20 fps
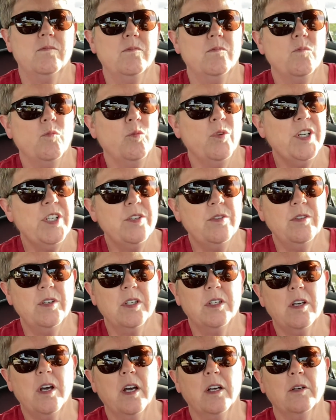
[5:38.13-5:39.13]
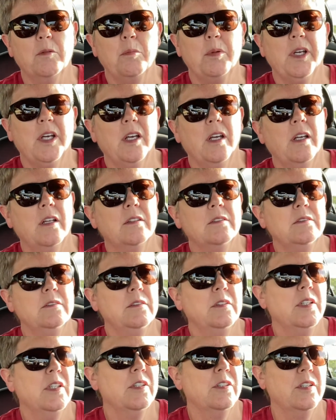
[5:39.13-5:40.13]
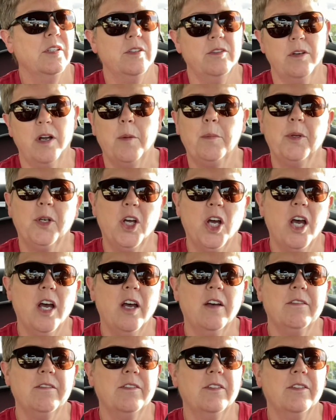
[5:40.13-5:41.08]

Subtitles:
went to a Taco Bell to drop it off.